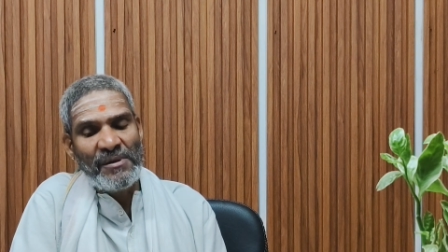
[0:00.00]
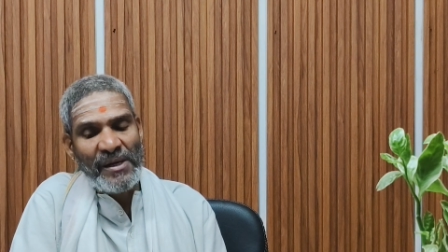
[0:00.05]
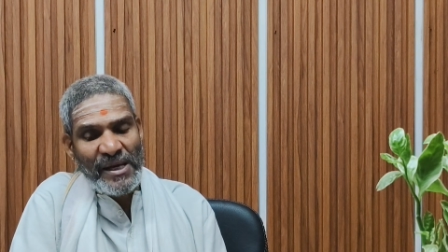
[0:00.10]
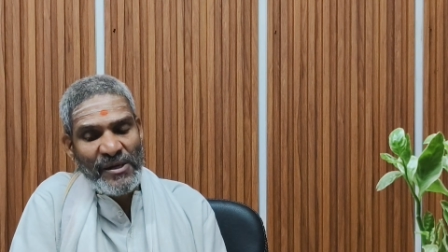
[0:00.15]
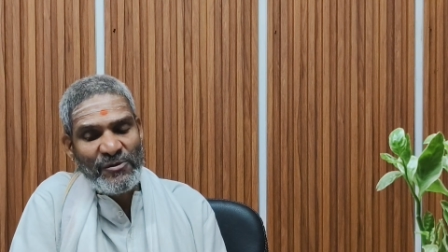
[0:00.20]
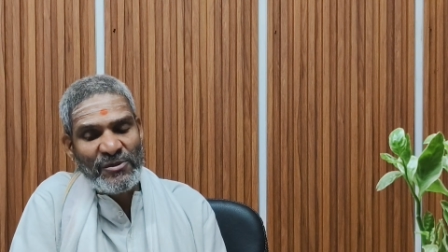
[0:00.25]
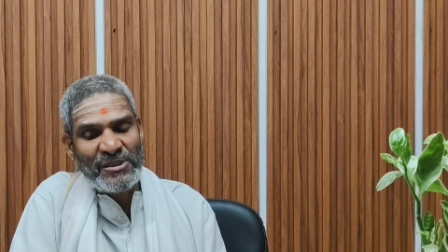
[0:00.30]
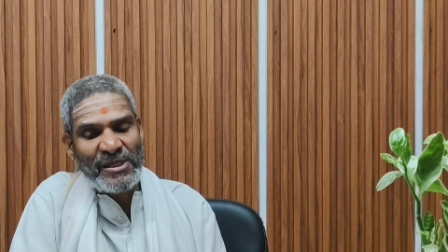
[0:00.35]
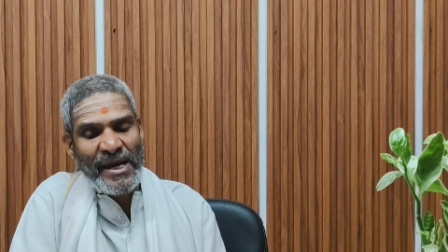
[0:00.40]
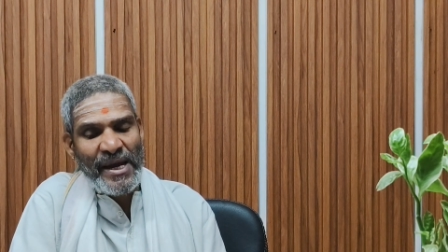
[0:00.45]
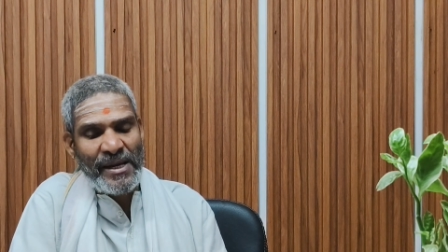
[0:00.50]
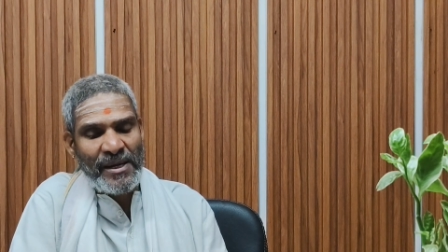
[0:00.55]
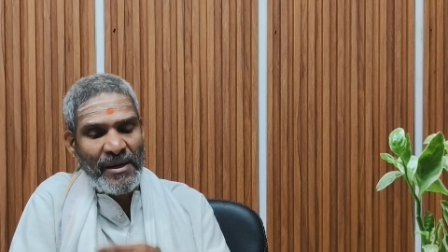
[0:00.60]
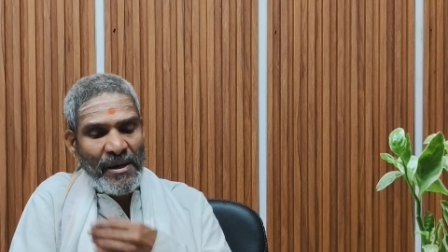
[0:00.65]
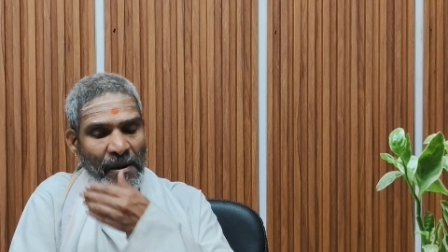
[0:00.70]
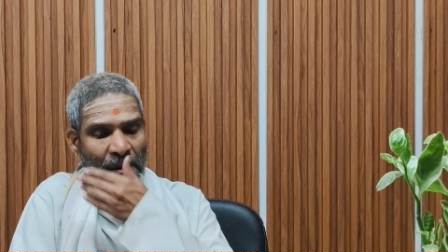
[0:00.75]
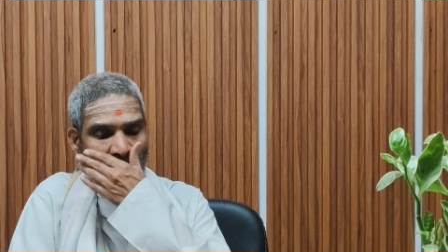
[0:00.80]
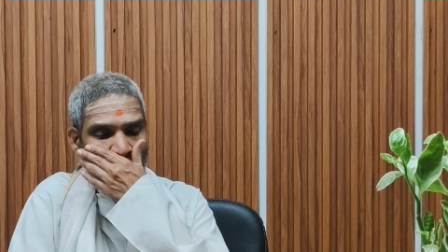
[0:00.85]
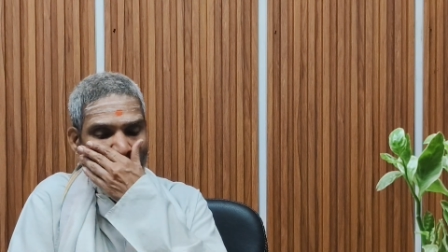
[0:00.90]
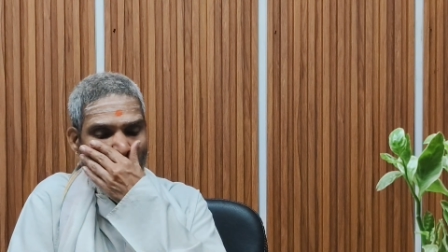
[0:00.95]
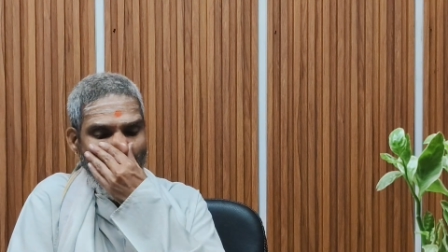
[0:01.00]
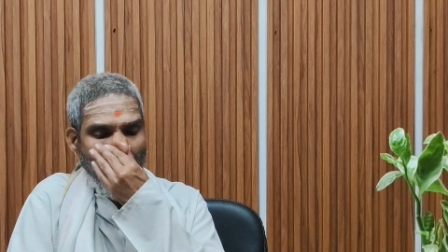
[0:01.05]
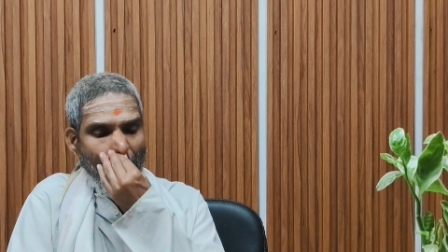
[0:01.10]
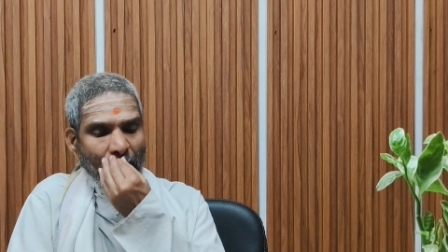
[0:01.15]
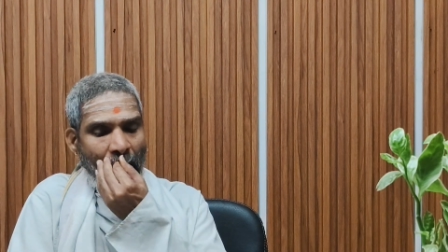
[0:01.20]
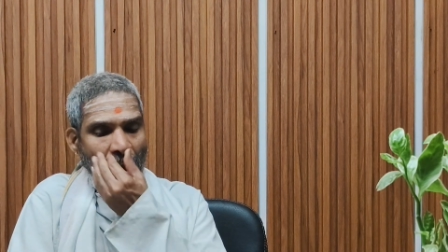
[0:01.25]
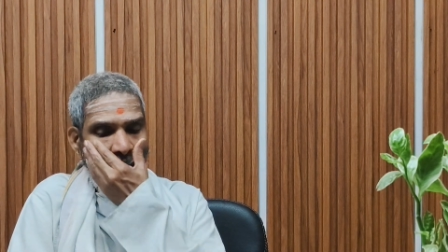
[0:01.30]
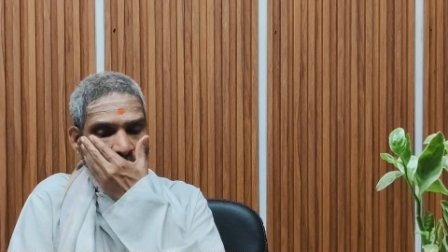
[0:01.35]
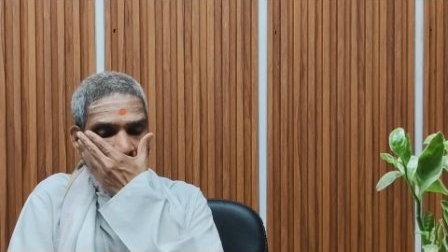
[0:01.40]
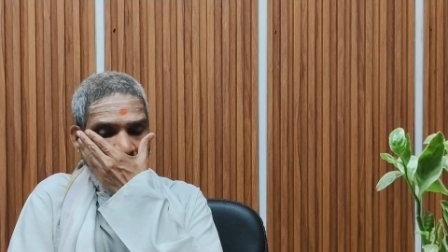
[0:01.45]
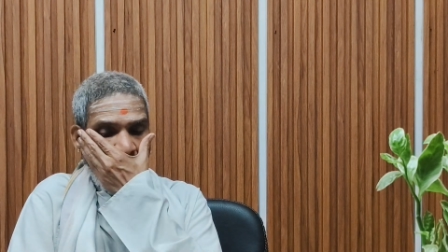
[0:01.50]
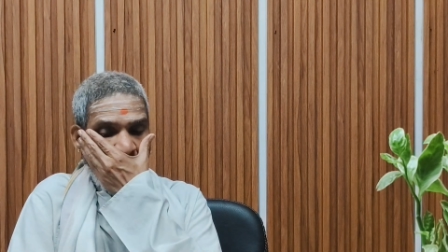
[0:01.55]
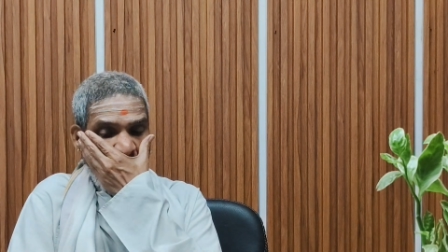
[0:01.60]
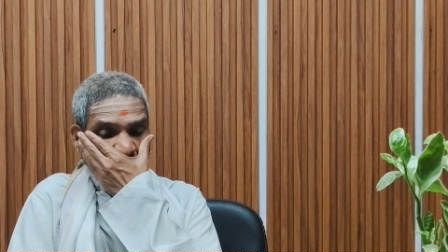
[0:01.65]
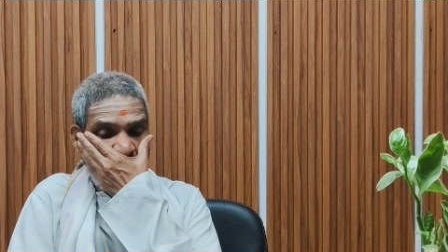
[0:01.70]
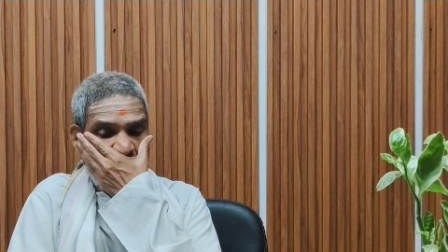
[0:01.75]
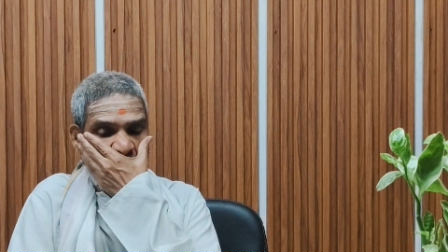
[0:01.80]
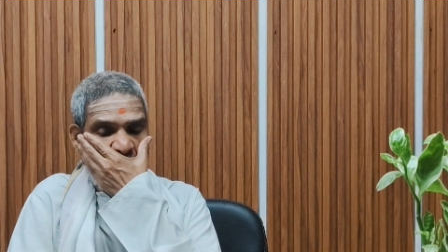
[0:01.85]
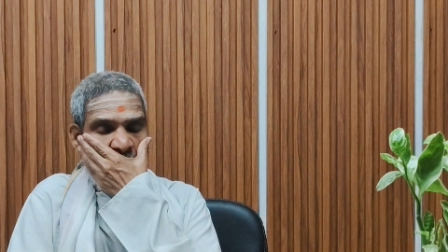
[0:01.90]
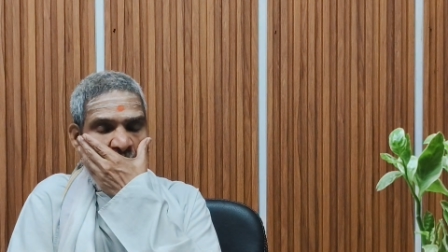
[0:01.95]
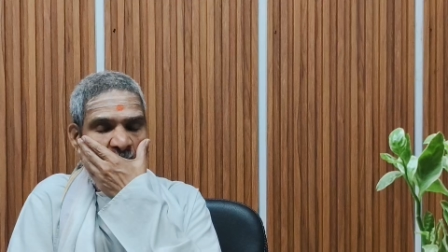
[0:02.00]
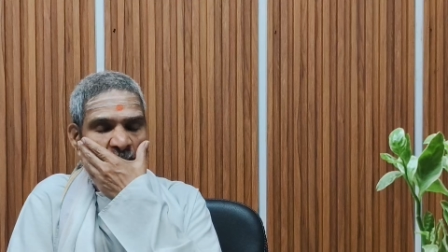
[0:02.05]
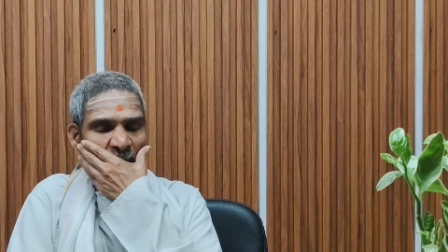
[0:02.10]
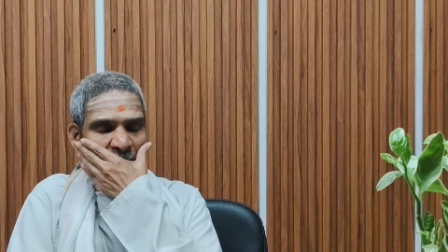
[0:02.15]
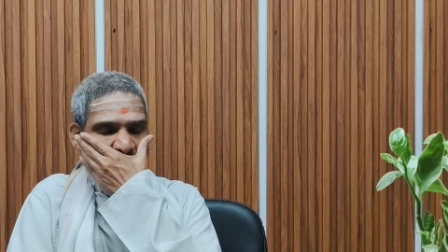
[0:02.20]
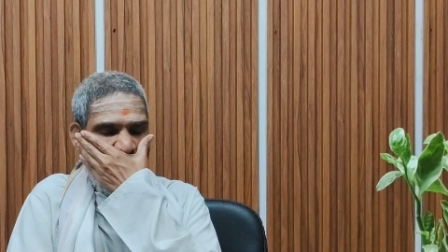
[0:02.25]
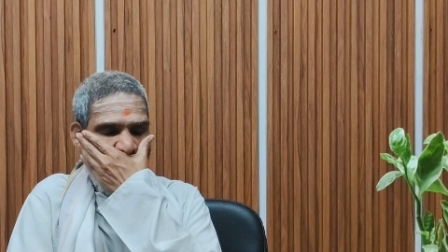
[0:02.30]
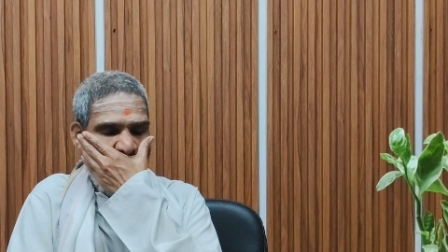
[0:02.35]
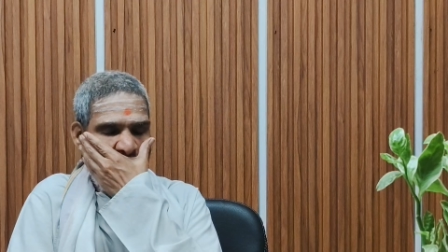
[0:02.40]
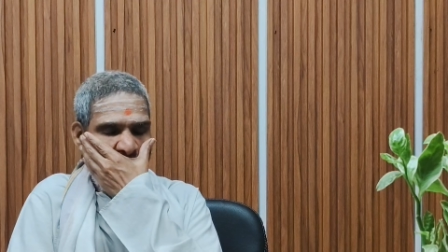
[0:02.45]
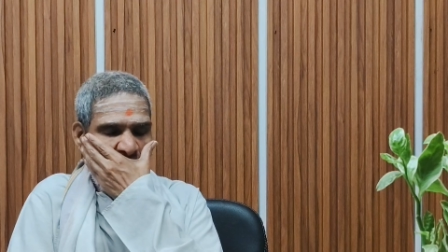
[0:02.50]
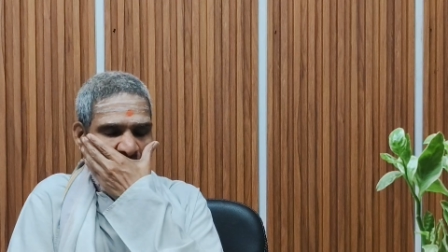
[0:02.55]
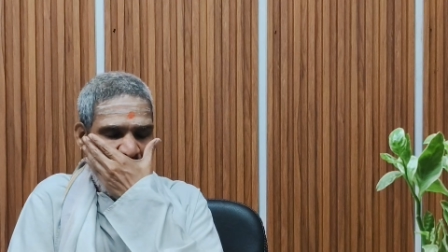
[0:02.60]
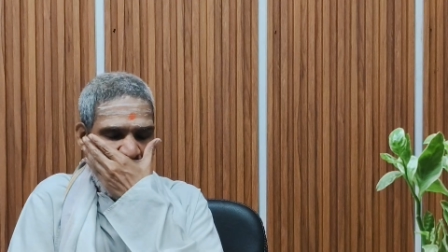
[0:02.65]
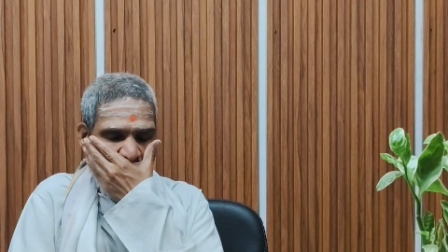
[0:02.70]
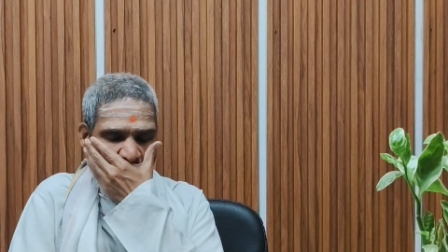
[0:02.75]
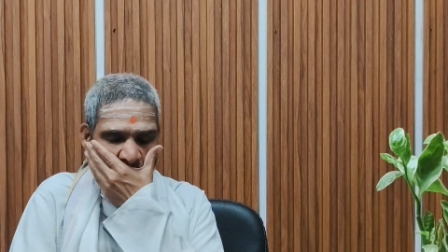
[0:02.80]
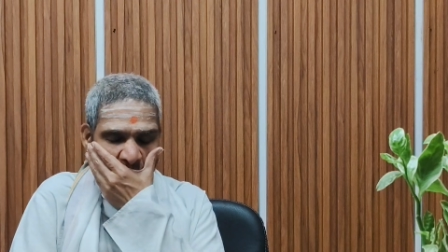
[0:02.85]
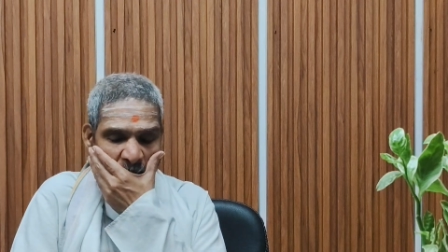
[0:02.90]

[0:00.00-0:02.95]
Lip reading: livestock and